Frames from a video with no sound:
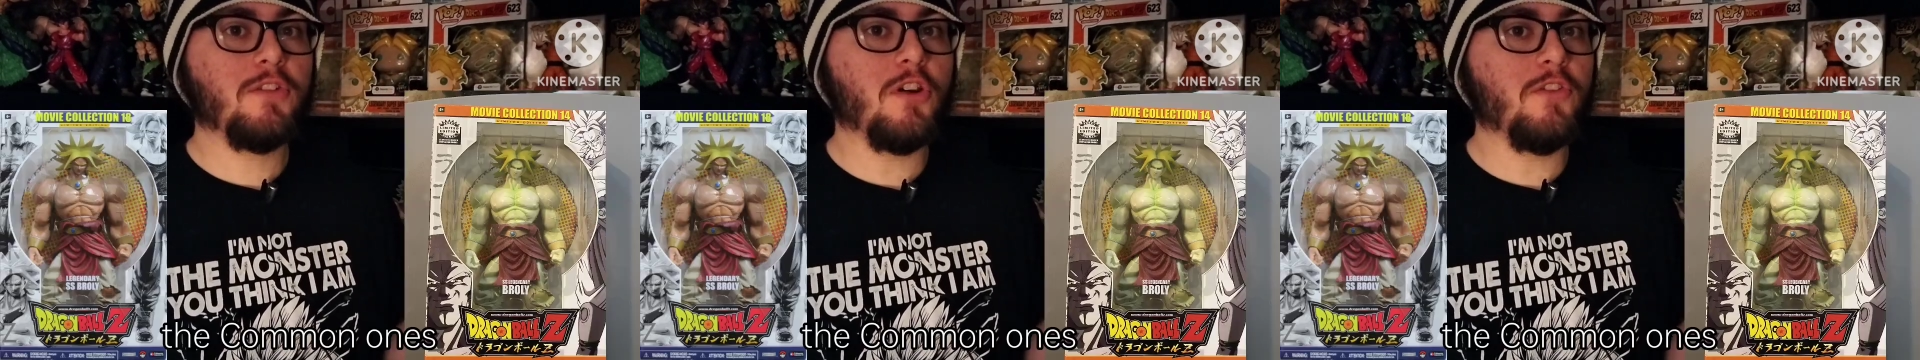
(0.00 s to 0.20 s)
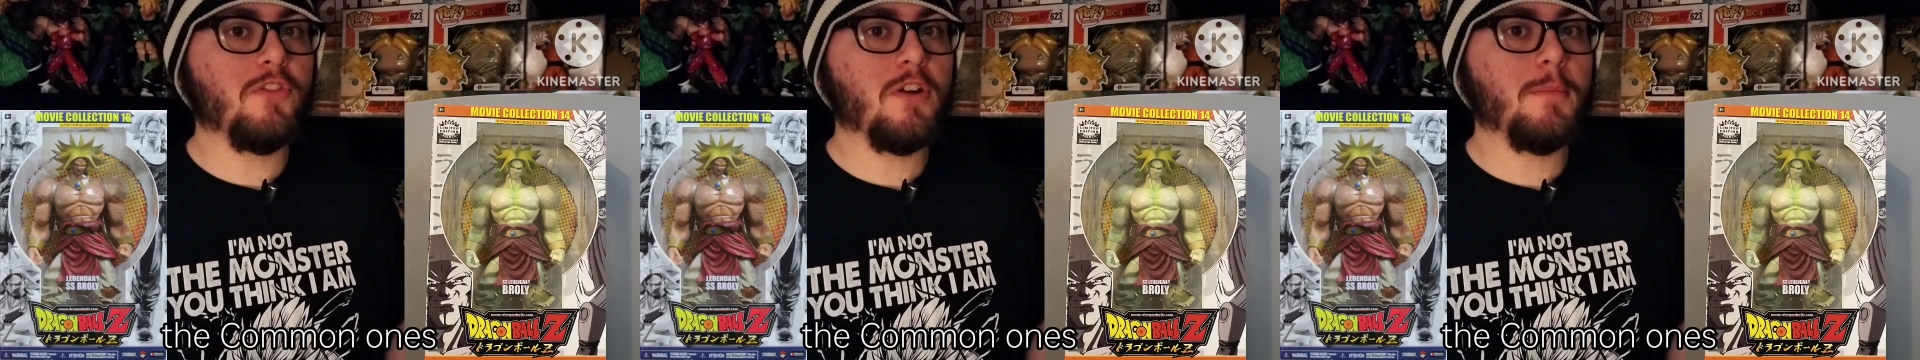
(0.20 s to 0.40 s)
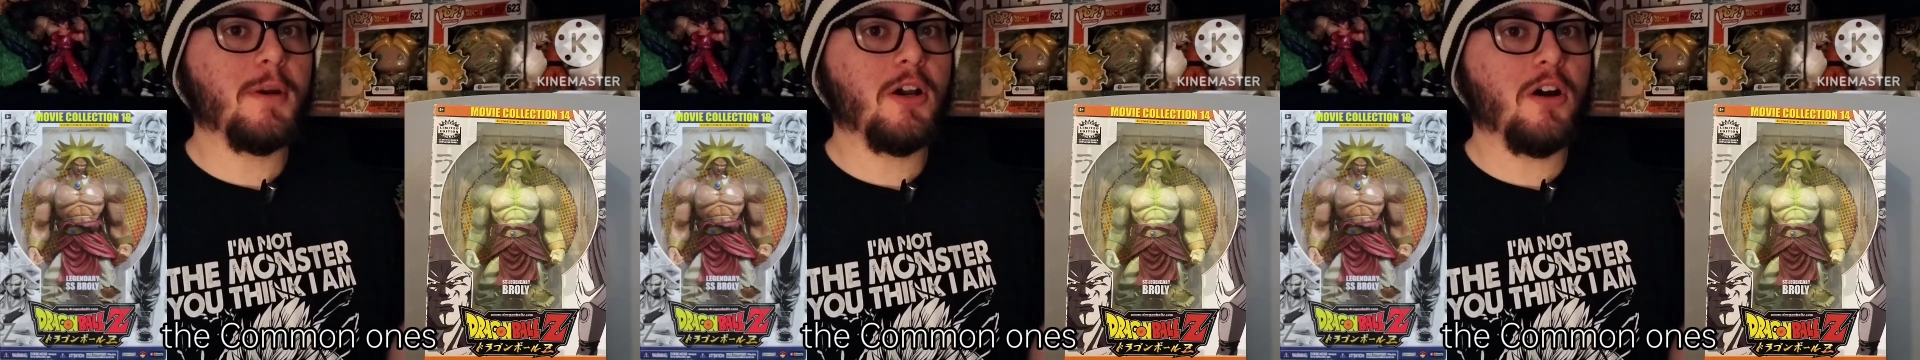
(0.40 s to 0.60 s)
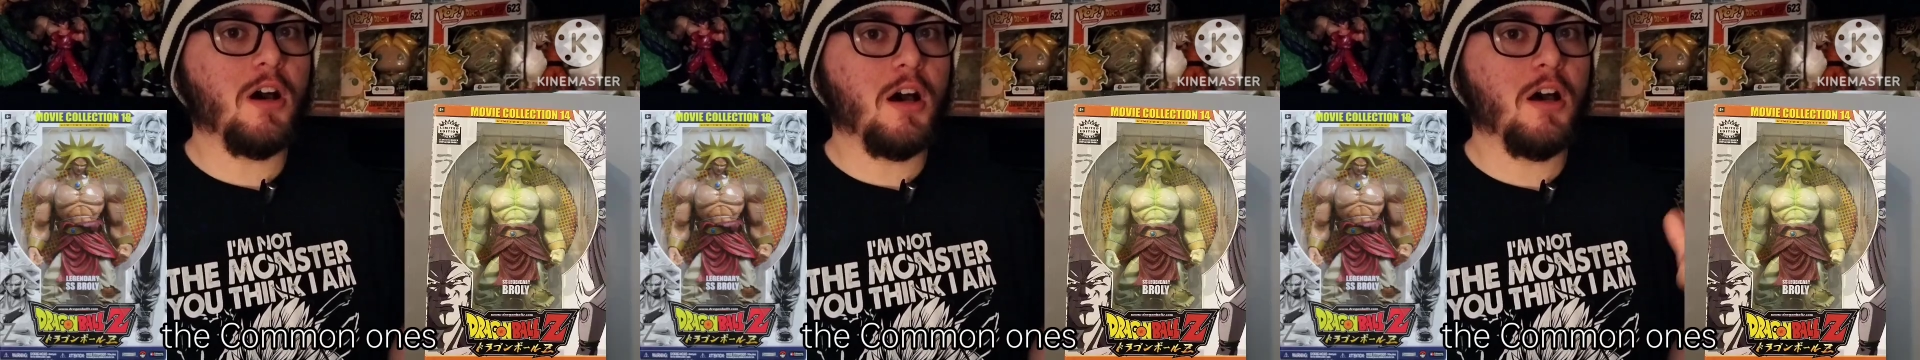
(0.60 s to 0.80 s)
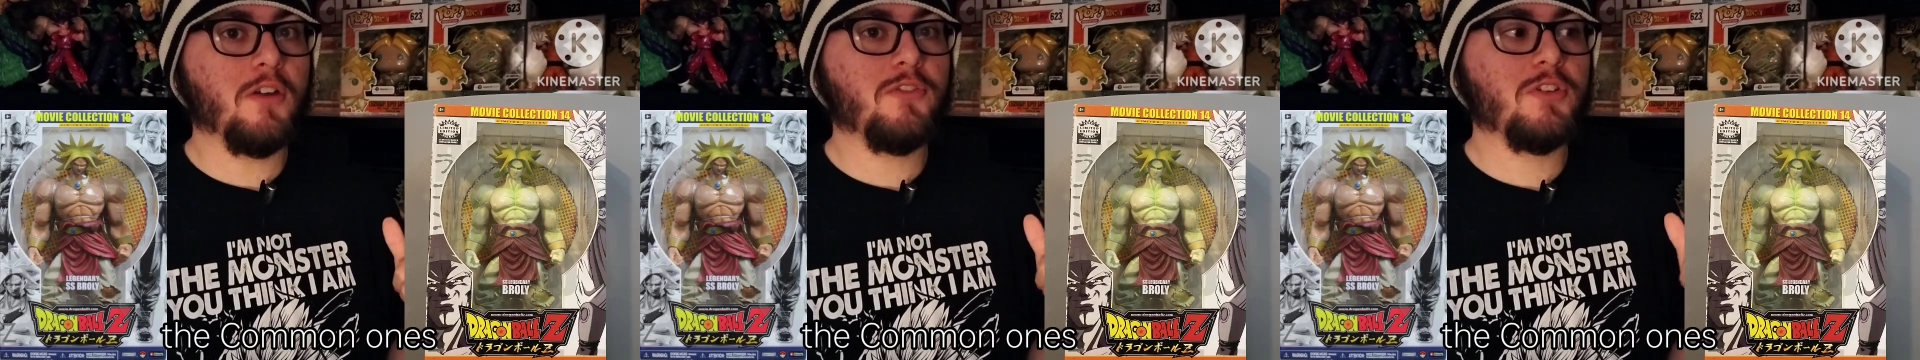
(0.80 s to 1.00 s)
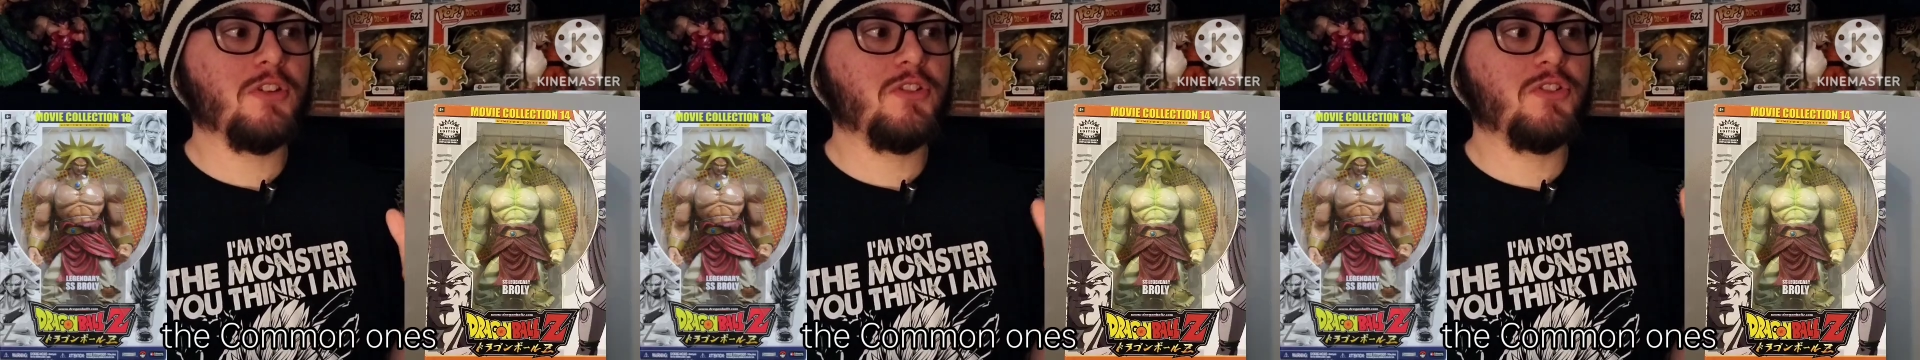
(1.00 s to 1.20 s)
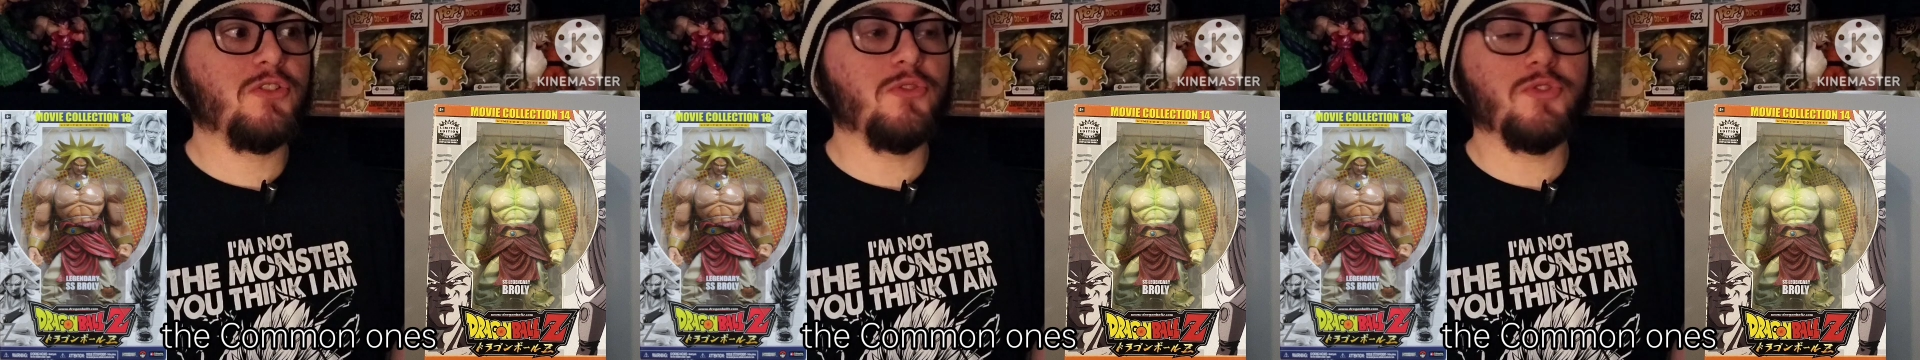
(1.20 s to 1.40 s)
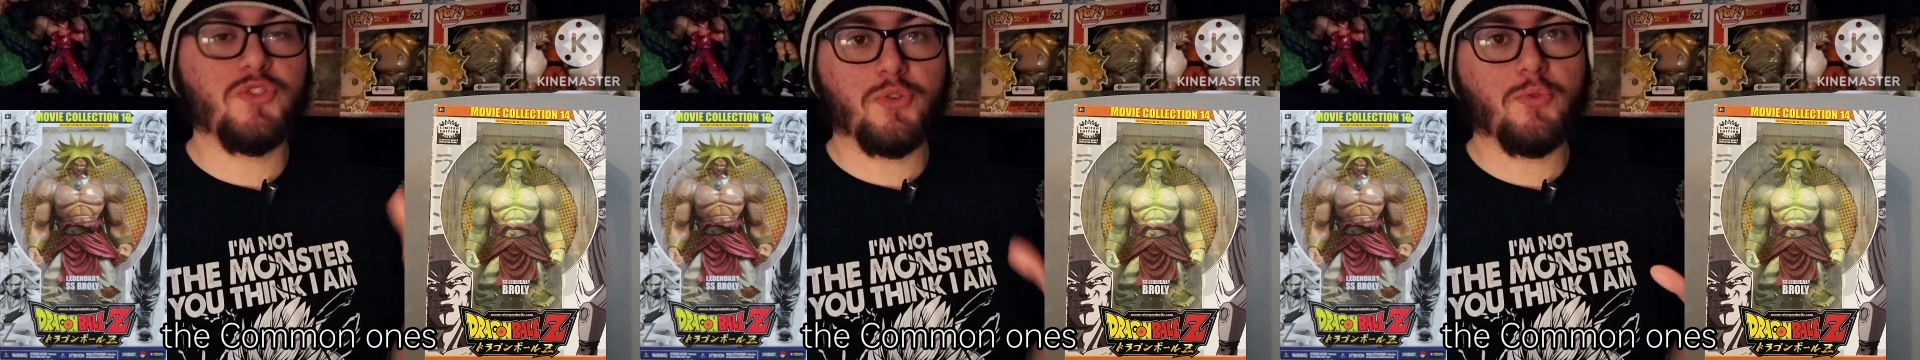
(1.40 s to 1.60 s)
go for about 100
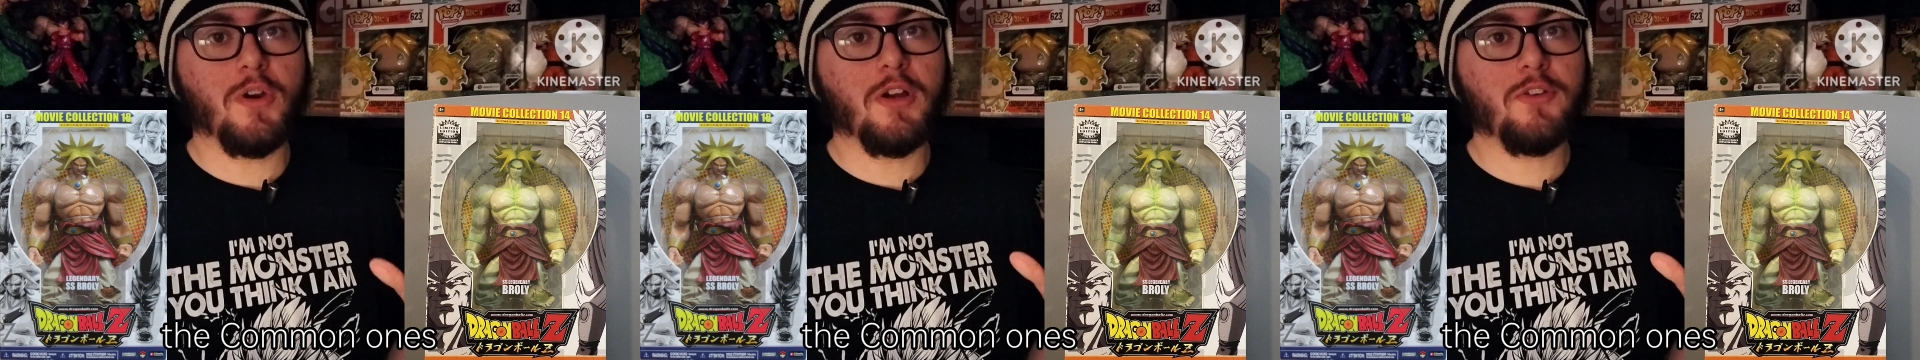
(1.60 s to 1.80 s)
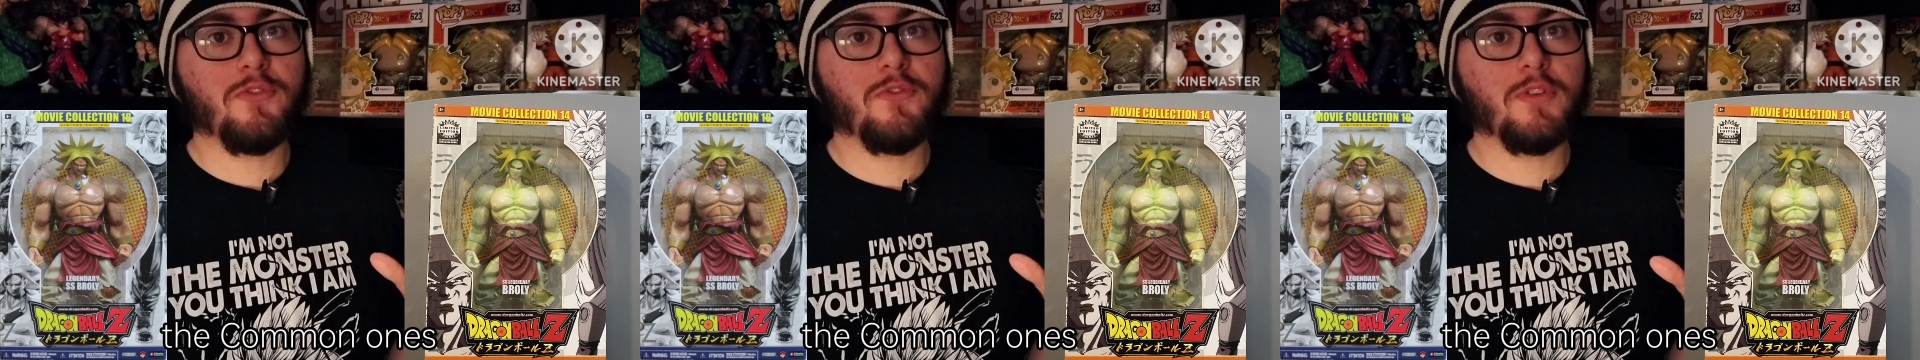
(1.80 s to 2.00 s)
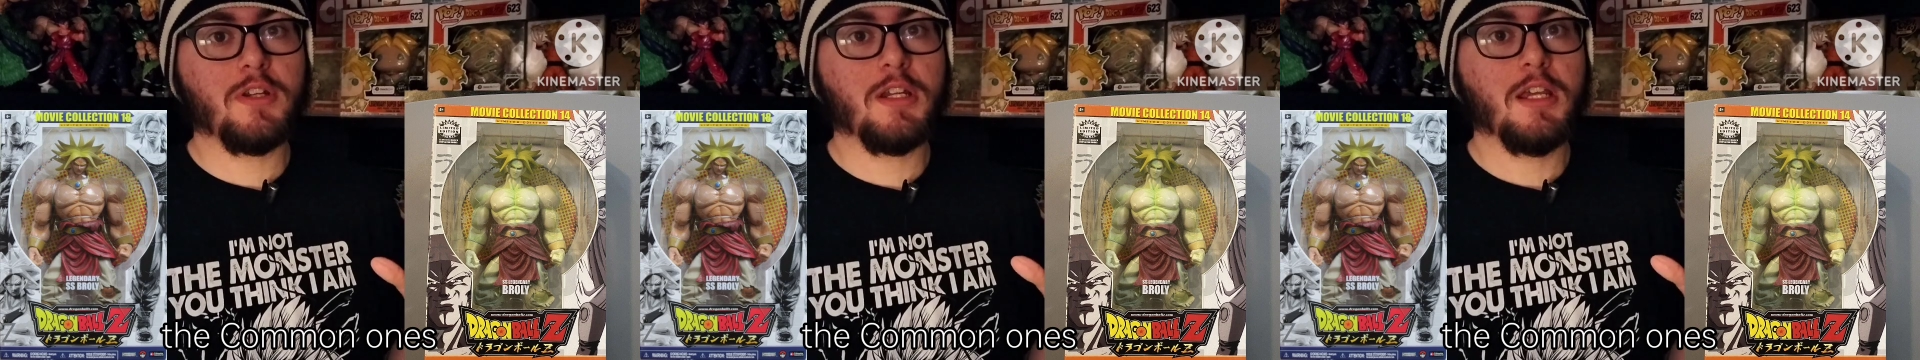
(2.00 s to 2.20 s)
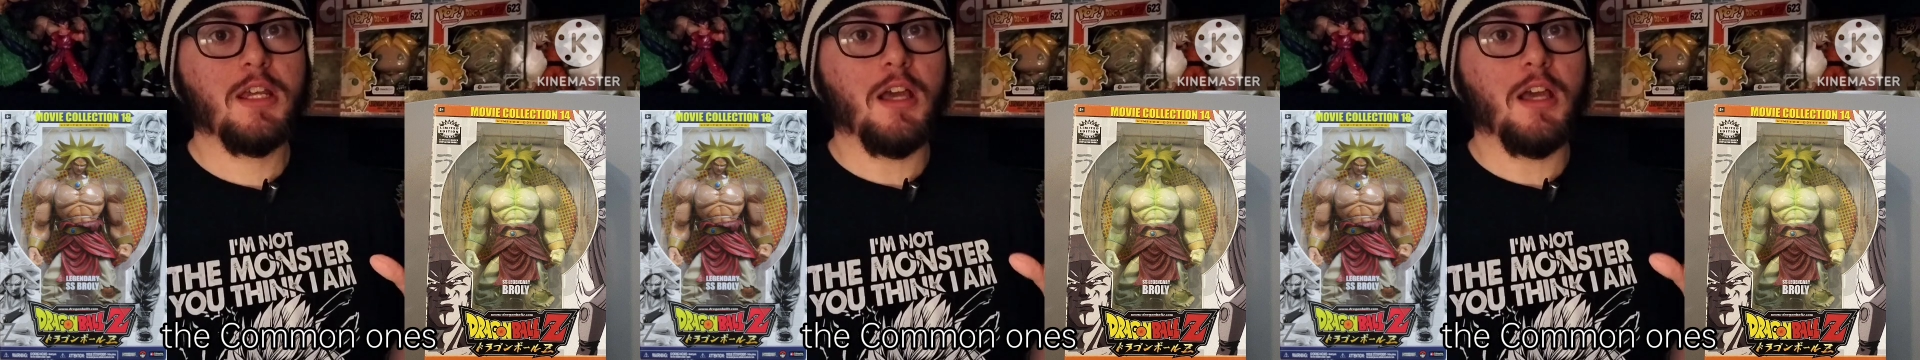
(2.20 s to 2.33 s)
to 200